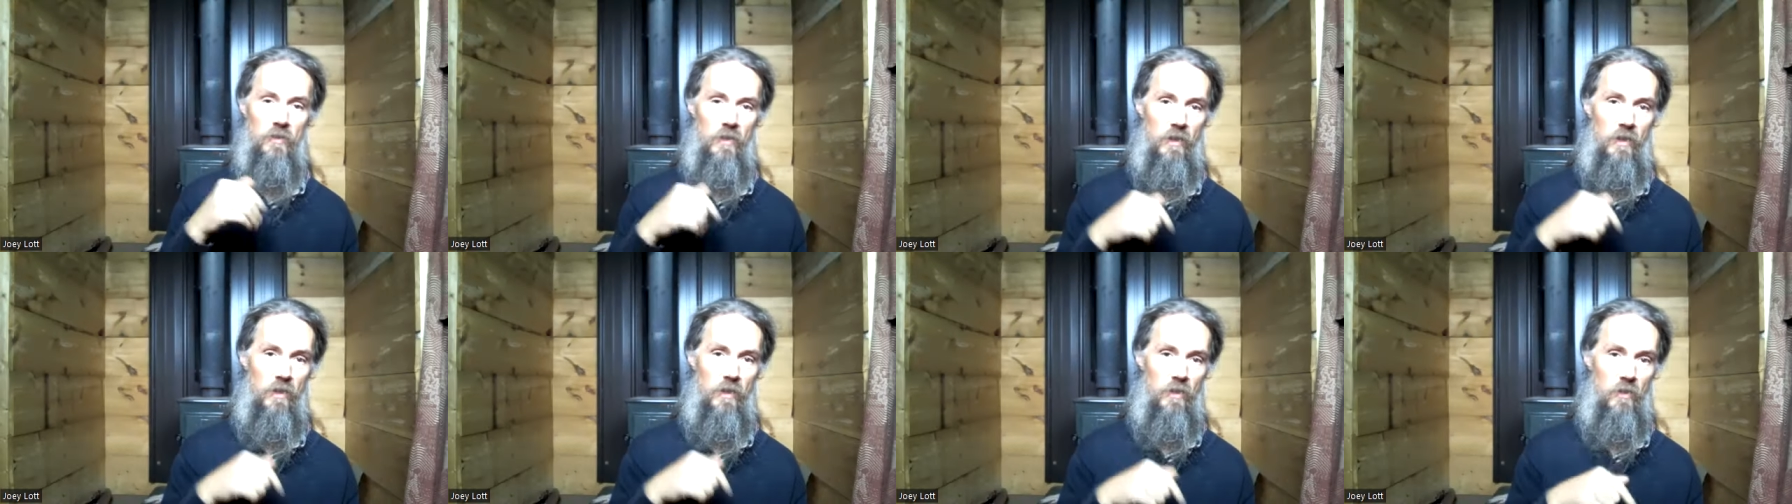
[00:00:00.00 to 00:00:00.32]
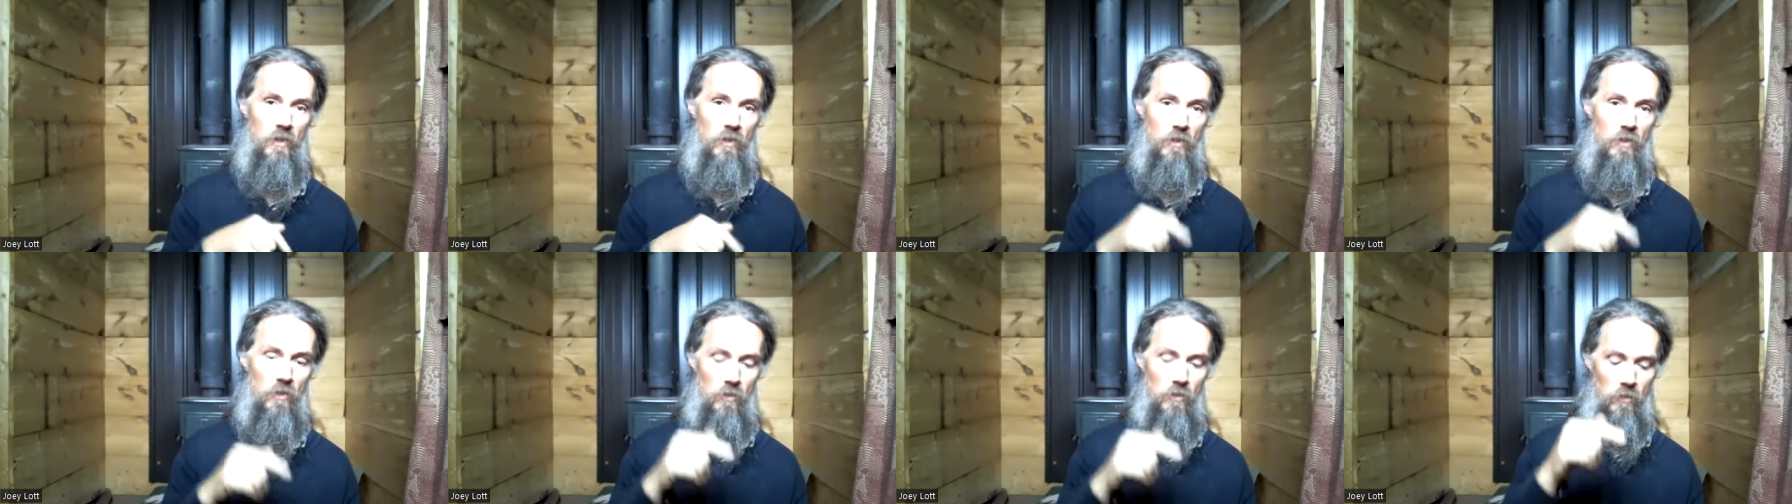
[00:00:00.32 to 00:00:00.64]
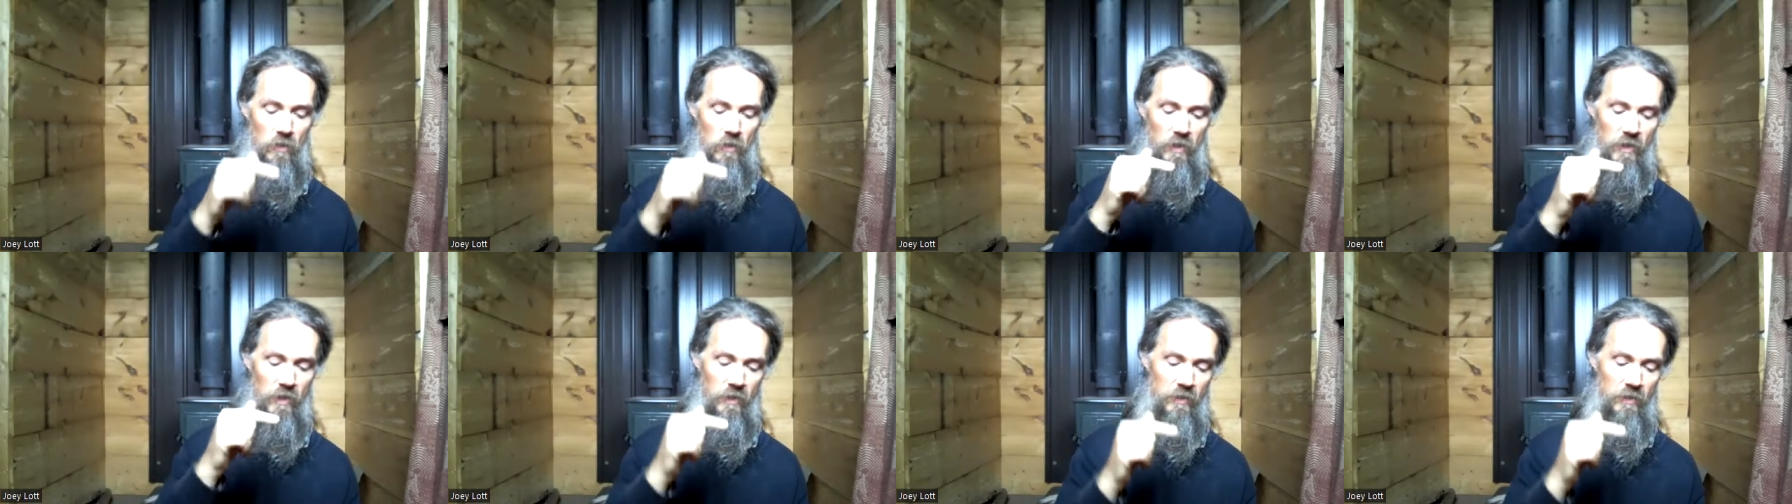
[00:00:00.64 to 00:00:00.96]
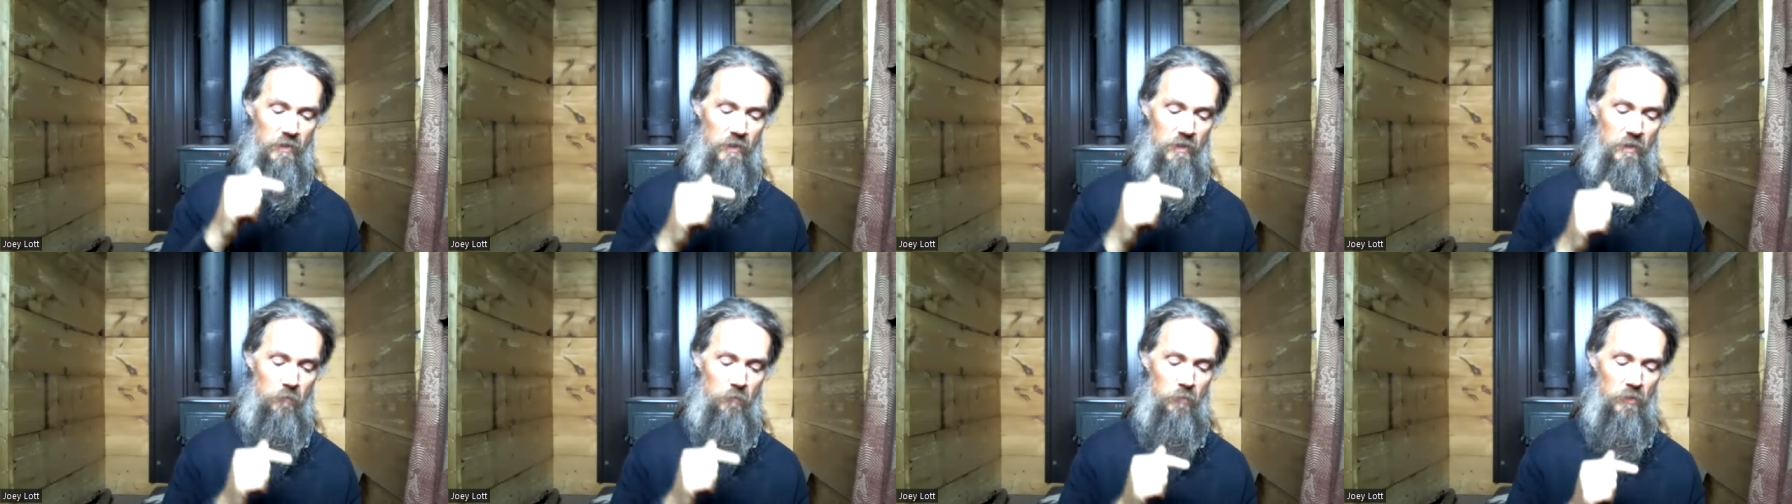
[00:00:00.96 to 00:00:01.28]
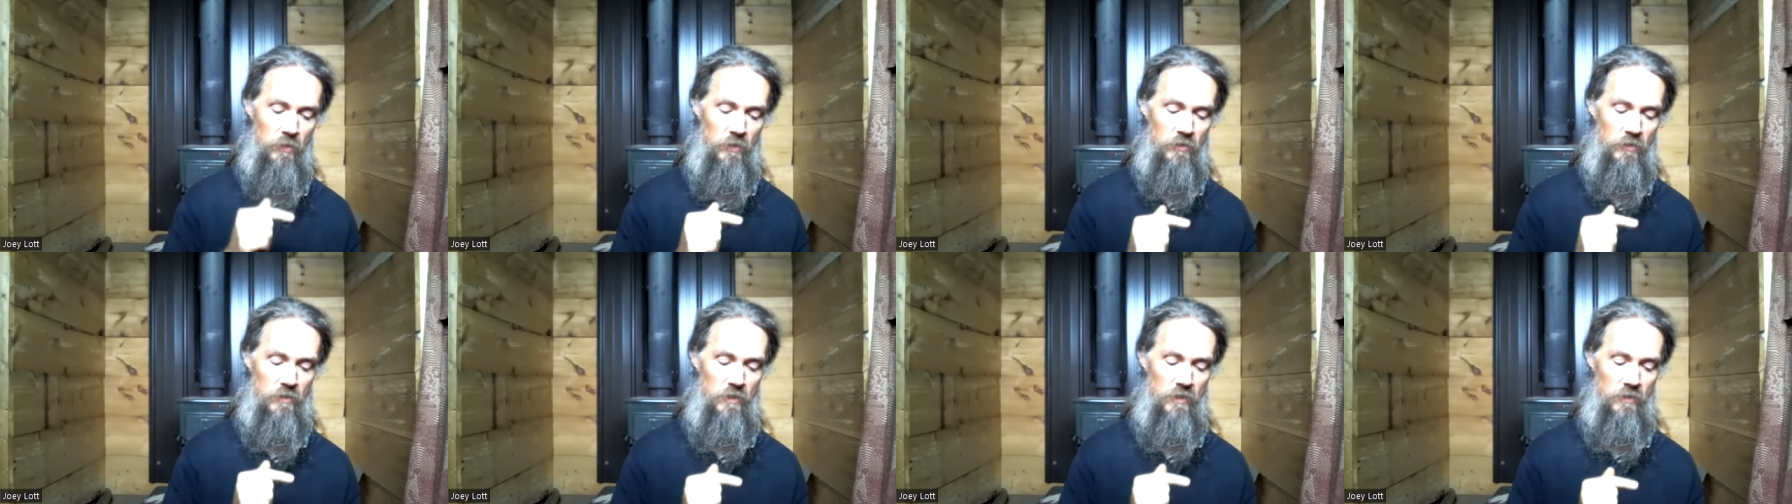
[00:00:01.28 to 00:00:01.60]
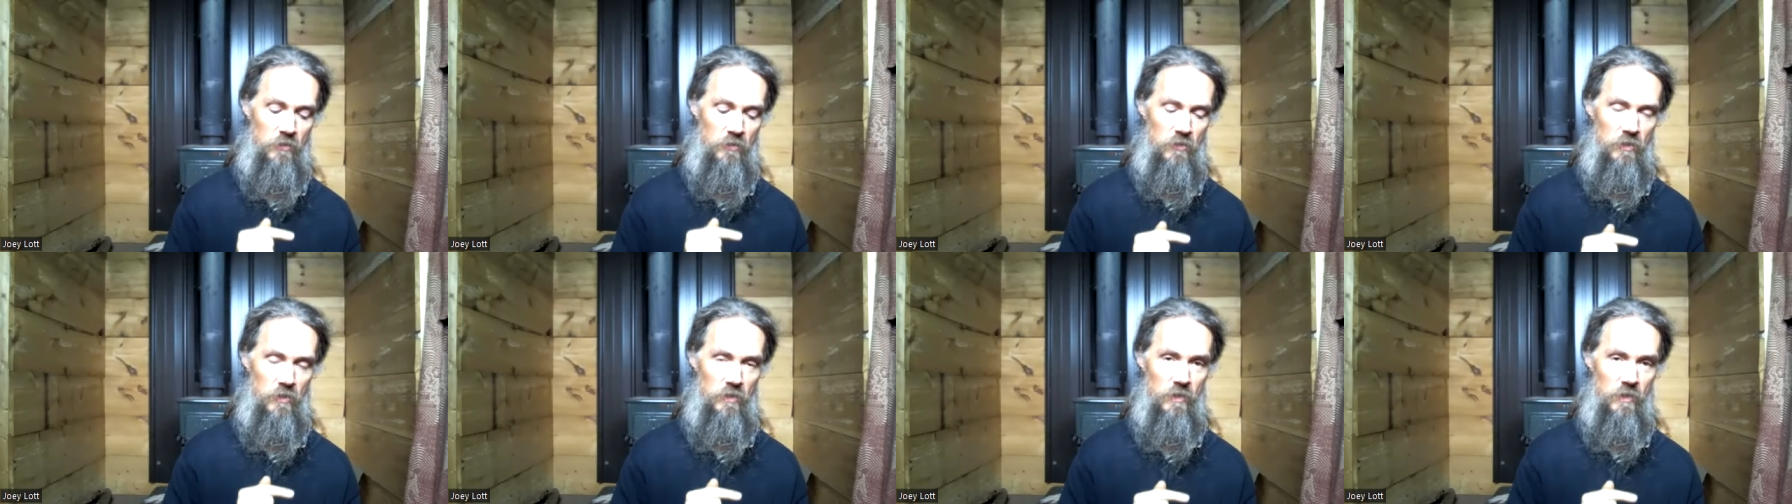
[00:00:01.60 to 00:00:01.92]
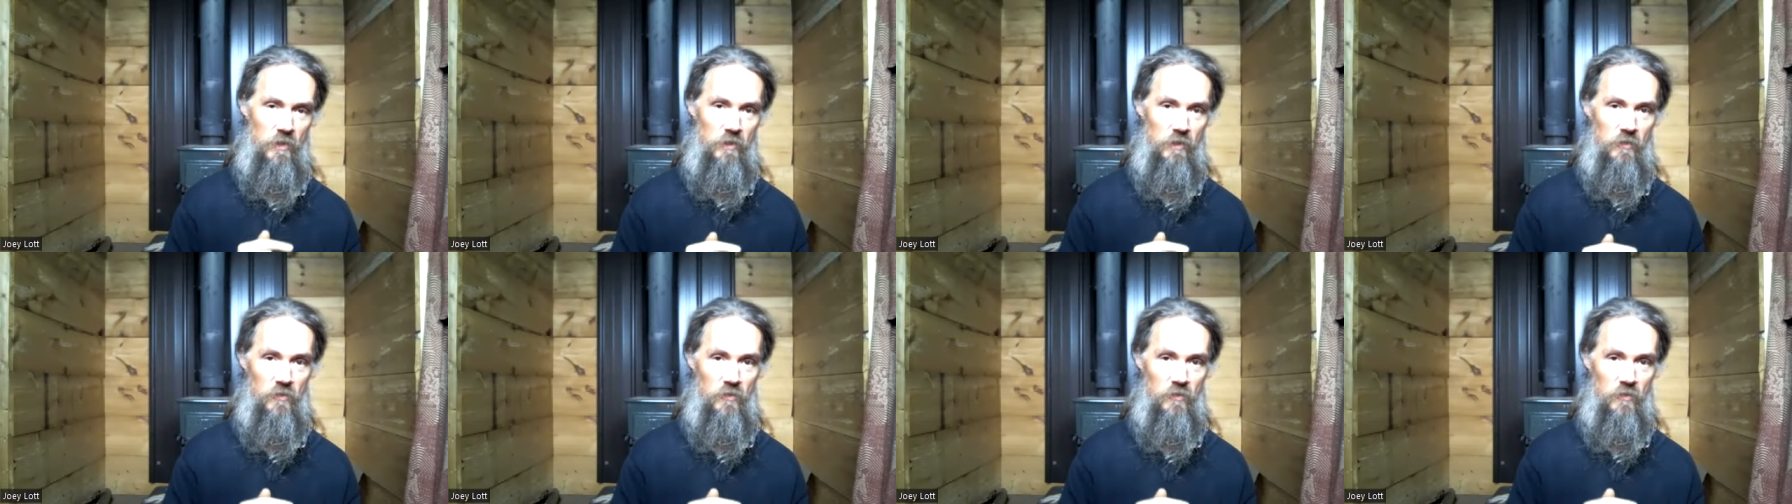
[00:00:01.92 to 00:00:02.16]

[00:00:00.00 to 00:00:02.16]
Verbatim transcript: that you can keep your attention at